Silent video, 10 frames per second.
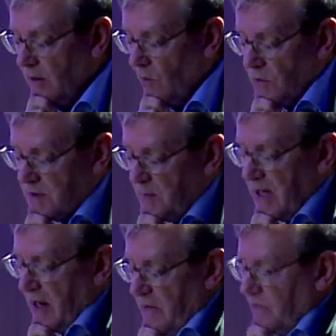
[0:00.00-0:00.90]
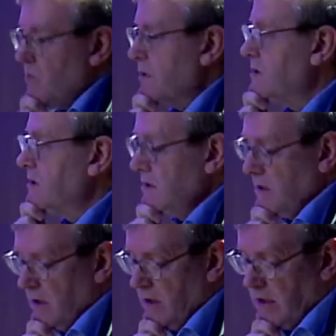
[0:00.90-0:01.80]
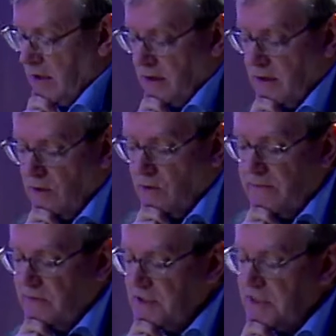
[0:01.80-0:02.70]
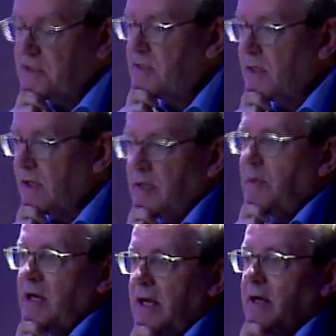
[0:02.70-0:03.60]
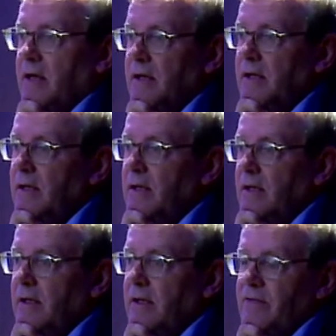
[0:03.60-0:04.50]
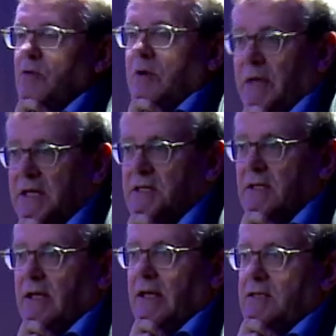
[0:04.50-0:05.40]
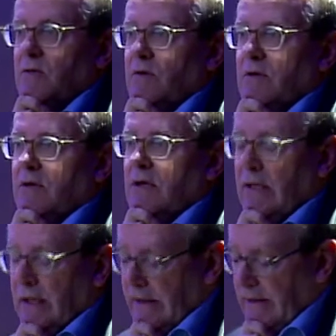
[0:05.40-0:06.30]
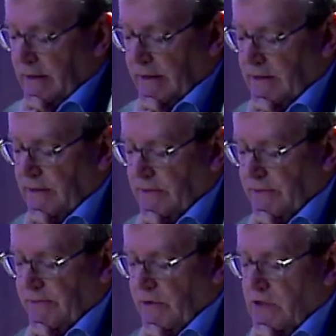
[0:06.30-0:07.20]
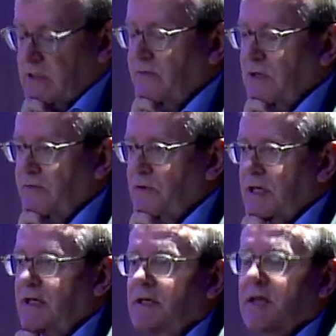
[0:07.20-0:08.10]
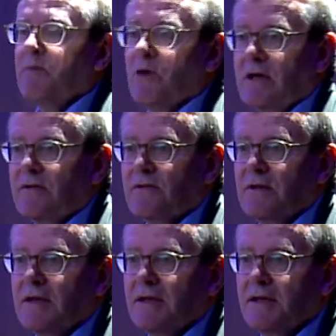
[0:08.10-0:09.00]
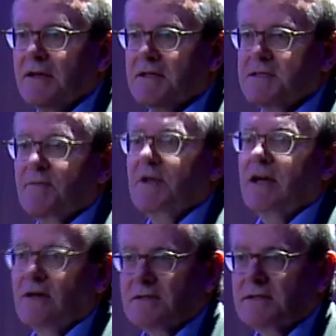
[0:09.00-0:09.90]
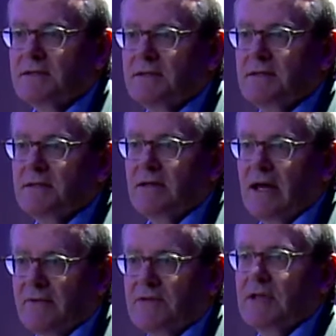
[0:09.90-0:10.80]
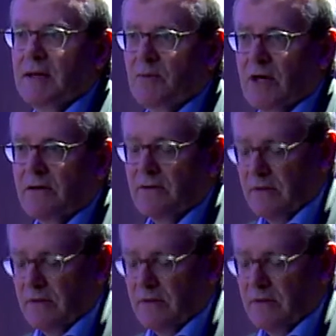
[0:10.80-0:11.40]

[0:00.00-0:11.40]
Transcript: Or simply afterwards. Or even just a little bit later. If you would imagine that, as it were, philosophy, if you take a deep breath, is something else after that breath.